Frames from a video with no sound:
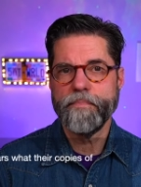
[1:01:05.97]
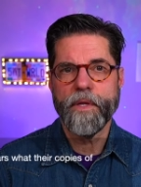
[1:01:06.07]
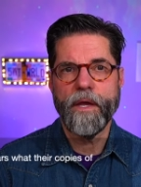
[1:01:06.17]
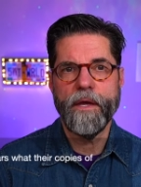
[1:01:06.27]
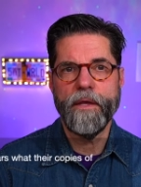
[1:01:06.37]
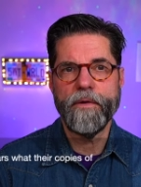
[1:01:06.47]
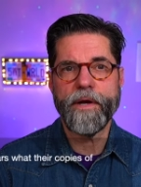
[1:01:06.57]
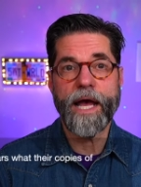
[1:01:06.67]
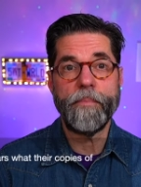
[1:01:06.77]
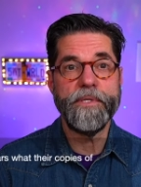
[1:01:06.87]
They're
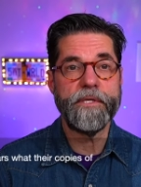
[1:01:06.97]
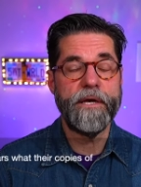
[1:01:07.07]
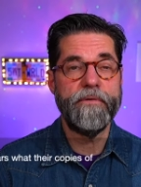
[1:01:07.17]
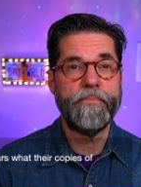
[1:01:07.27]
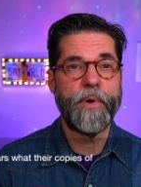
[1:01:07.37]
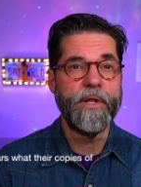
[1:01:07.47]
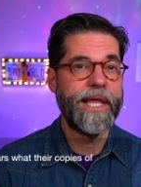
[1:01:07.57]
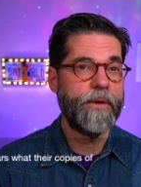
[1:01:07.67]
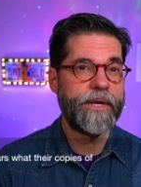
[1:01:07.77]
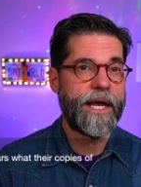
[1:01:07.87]
copies of Paul
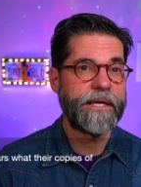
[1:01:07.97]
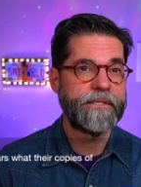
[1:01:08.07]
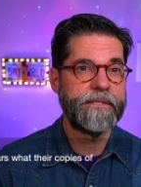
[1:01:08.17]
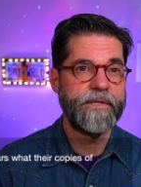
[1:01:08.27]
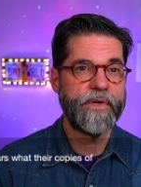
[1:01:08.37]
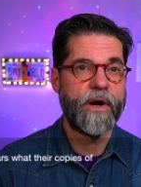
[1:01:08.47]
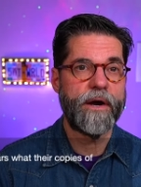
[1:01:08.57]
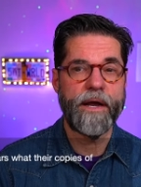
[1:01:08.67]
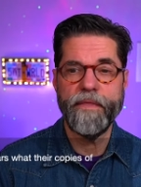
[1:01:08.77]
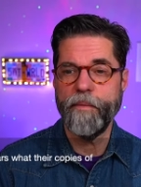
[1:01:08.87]
Languedoc's
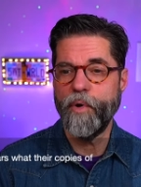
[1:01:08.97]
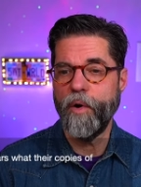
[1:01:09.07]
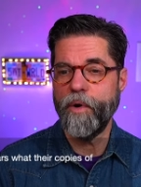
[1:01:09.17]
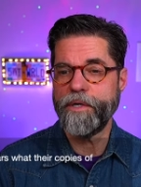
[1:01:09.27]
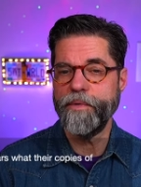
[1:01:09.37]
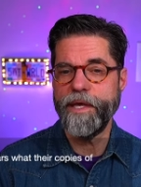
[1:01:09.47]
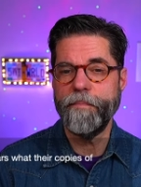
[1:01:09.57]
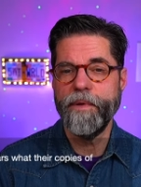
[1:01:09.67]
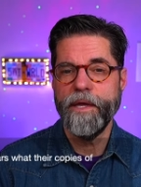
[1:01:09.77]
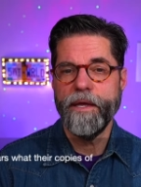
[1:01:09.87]
guitar. I think Paul worked with
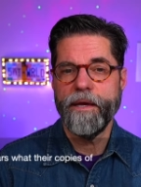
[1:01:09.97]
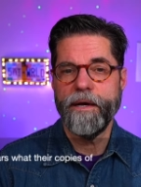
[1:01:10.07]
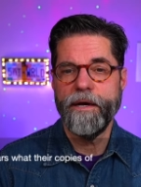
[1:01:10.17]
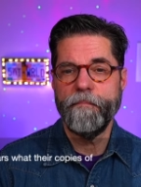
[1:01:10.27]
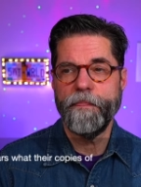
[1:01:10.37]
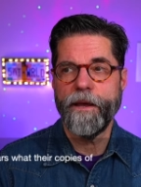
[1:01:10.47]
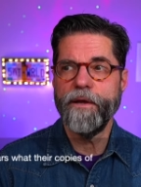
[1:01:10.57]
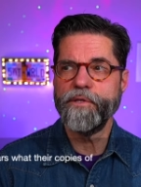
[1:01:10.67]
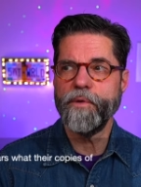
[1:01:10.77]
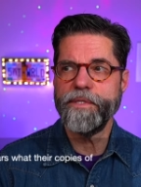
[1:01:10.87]
them. I
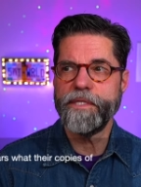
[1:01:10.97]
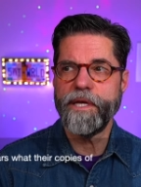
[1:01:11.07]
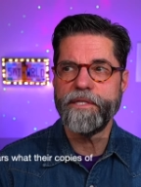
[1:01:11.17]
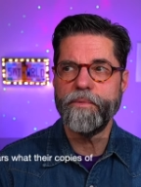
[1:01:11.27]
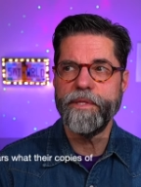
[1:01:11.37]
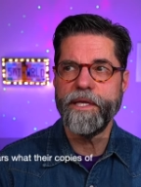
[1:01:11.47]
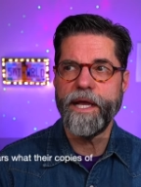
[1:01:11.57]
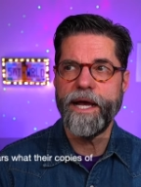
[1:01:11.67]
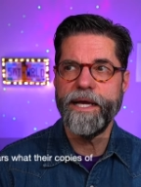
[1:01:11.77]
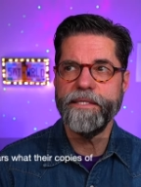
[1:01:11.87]
also was in touch with the
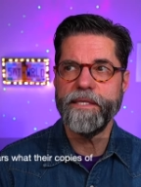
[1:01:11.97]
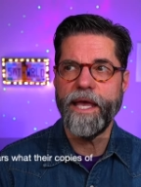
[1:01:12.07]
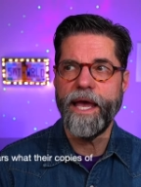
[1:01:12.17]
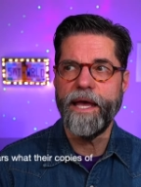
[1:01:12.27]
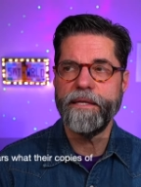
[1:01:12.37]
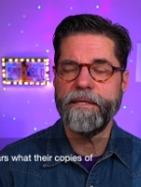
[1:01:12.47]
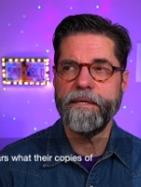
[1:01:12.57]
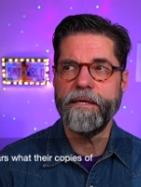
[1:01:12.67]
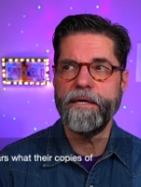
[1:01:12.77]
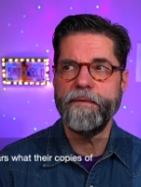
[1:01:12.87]
guys at
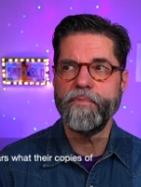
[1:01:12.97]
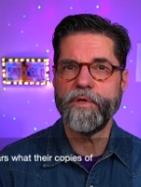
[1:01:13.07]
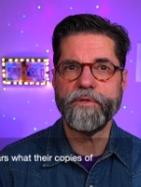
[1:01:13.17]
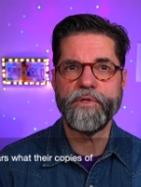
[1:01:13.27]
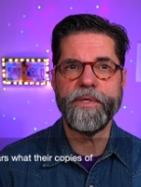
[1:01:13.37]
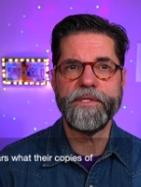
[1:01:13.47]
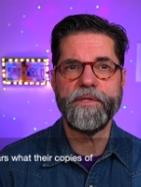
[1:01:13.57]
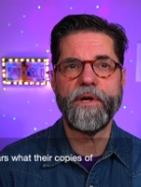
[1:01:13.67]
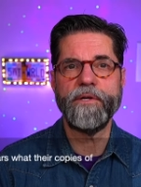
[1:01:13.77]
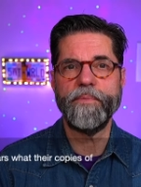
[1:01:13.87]
Circle Strings
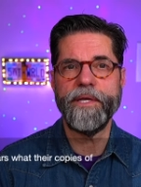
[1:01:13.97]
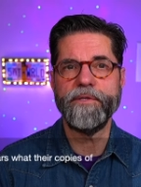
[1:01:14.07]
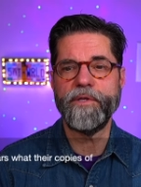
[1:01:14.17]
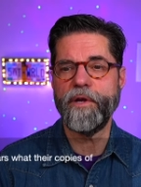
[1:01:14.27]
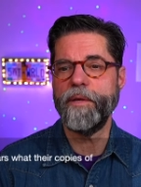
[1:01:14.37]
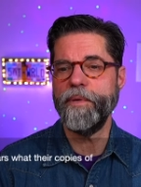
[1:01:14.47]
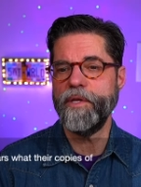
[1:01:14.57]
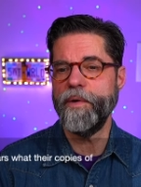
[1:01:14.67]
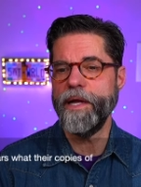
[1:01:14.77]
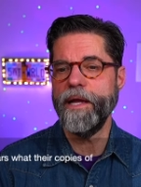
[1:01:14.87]
Guitars, because
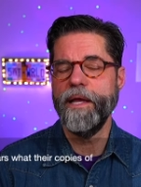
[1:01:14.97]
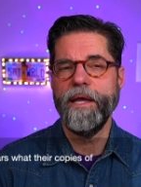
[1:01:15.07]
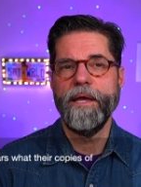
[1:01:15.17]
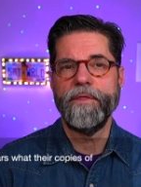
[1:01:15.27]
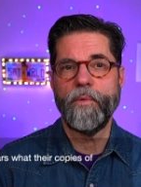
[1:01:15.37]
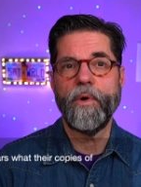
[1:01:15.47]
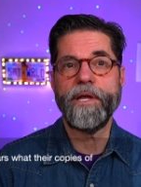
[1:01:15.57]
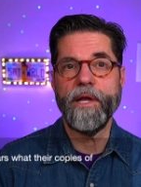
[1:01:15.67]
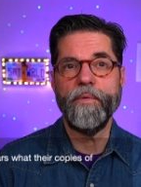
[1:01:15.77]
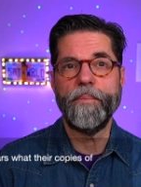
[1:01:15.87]
they're
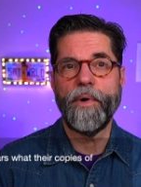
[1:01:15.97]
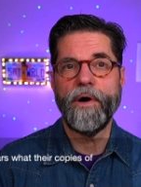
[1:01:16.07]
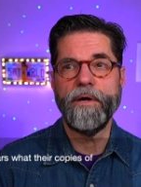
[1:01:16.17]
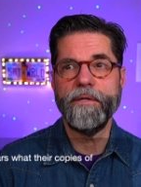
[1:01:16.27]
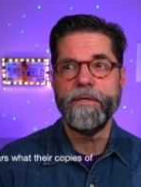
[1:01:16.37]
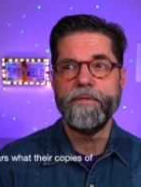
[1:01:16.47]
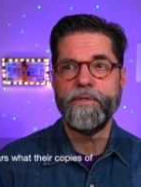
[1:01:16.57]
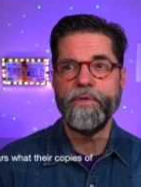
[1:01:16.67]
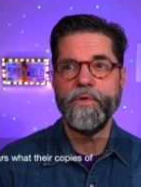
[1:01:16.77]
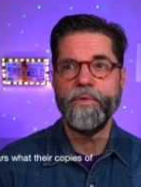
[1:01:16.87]
working with Paul
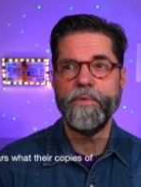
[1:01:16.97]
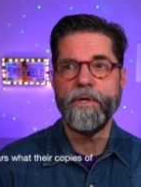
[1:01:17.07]
to